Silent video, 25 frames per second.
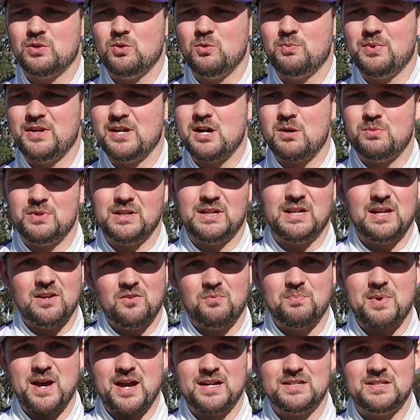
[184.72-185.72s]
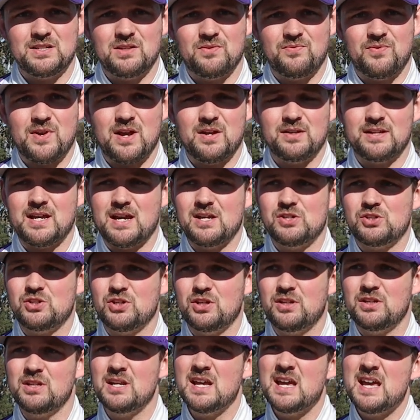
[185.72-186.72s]
to be able to give back to the
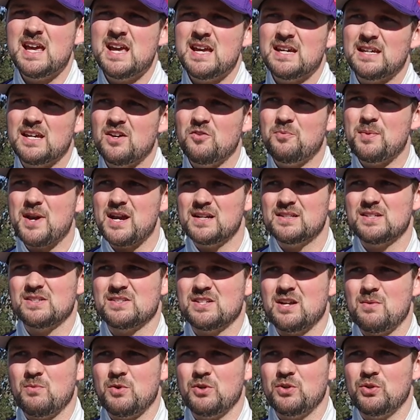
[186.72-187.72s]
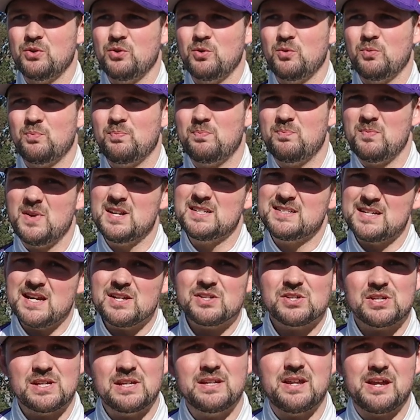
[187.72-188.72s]
foundation, give back to someone who
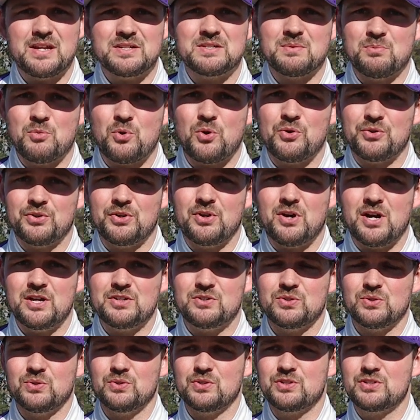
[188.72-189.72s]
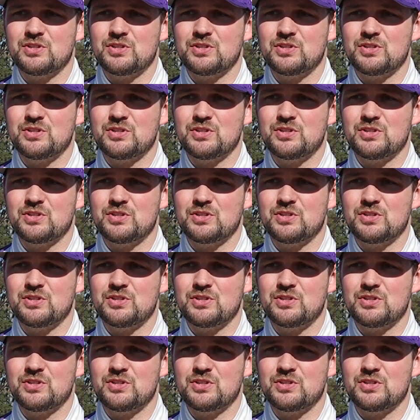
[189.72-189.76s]
essentially needs it more than I do.